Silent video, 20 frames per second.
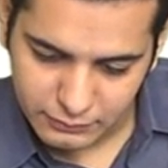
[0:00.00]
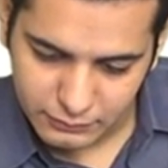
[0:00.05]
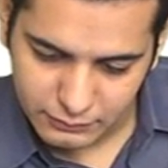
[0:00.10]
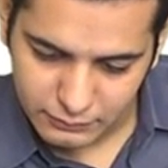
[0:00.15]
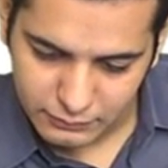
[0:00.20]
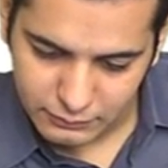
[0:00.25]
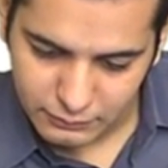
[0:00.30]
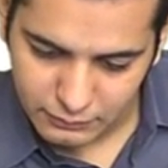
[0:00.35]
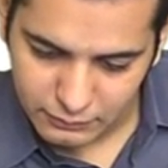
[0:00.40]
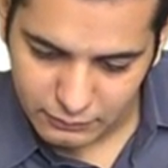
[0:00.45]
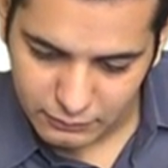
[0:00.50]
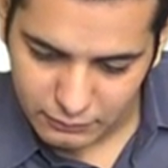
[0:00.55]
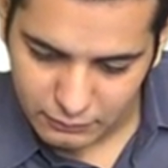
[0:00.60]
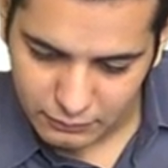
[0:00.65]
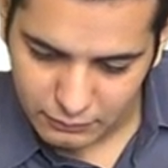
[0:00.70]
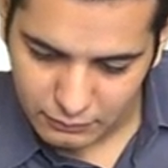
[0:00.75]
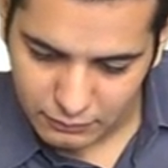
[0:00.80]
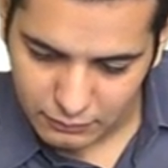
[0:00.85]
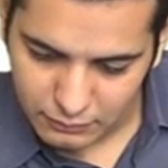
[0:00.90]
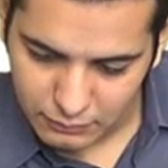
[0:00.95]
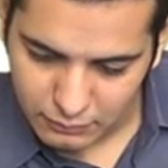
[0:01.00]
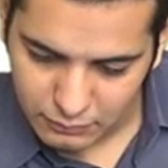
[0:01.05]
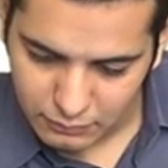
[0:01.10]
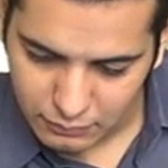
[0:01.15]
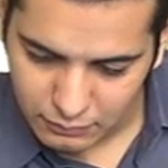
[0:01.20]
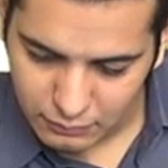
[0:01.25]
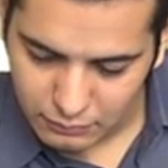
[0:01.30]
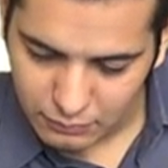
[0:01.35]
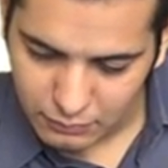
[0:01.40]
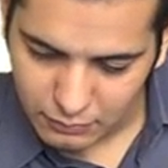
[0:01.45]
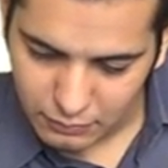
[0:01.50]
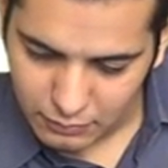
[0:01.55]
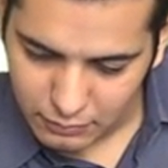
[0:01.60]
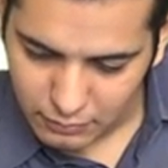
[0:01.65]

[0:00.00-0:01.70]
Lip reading: [no speech]